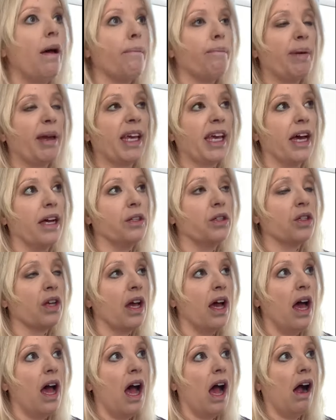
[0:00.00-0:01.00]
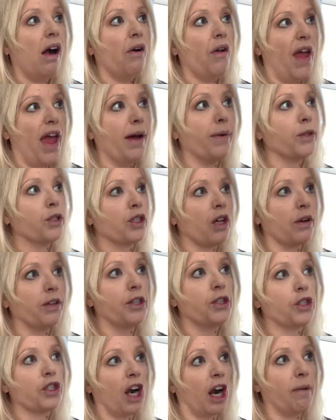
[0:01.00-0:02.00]
because it was so
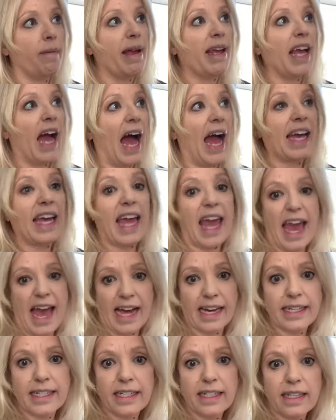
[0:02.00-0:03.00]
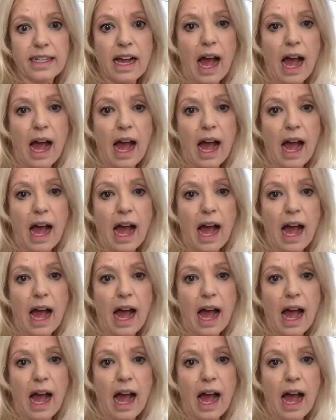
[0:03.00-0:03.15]
disturbing. I can't.